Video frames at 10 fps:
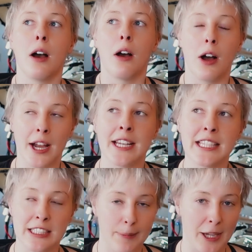I
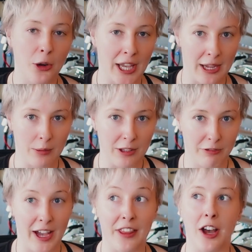need to be okay with the
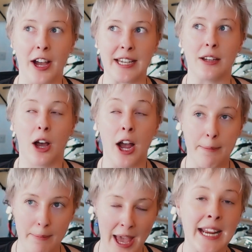fact that I
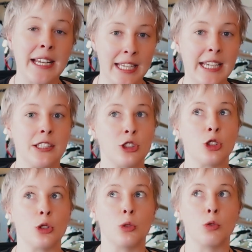may need
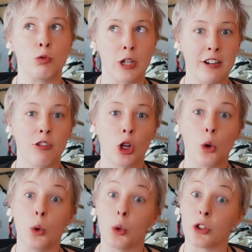to
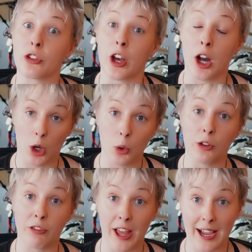re-record the whole
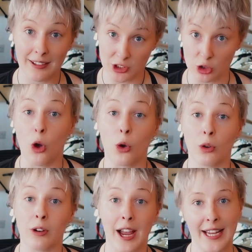of that
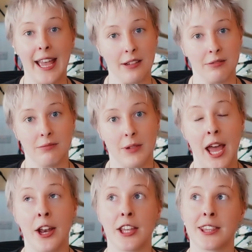song again.
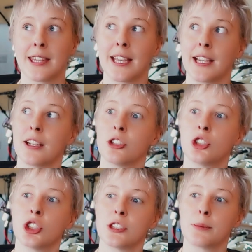And I think
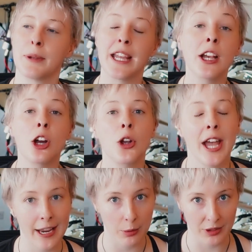just being
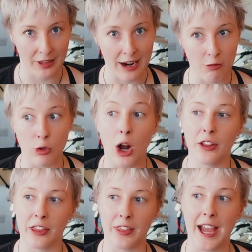okay with that
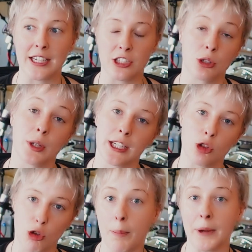rather than doing
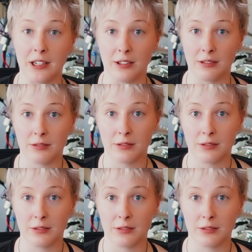drop-in